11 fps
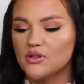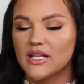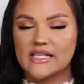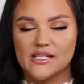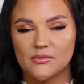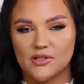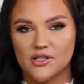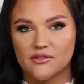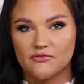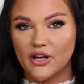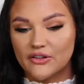who like
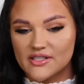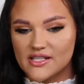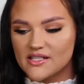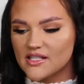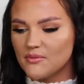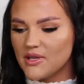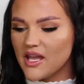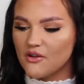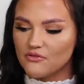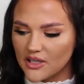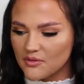similar fragrances to me
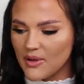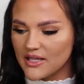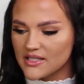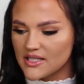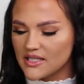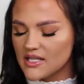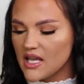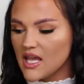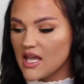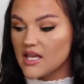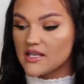have recommended
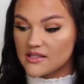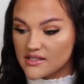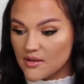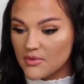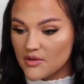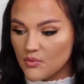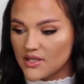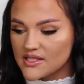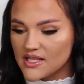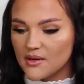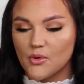some of the
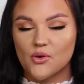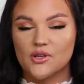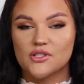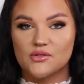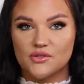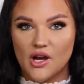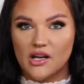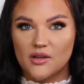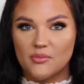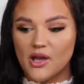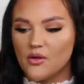ones that I'm going to talk
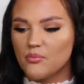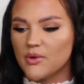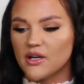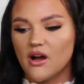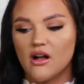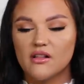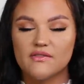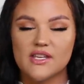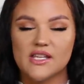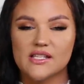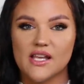about, but all of
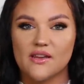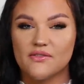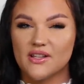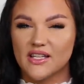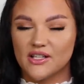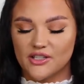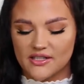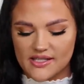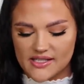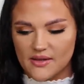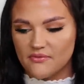these I feel like are in
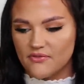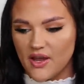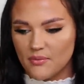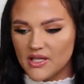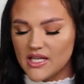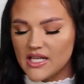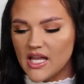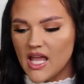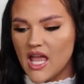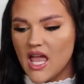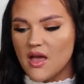the same family.
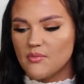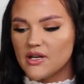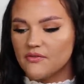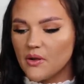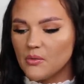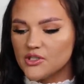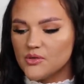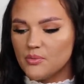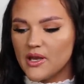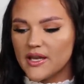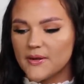But if I were to
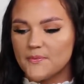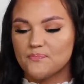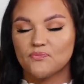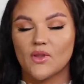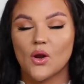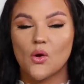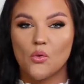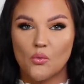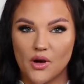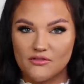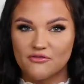pick
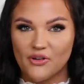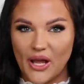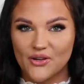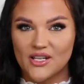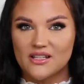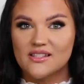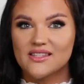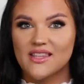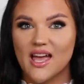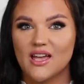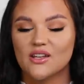one fragrance
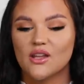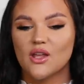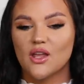that,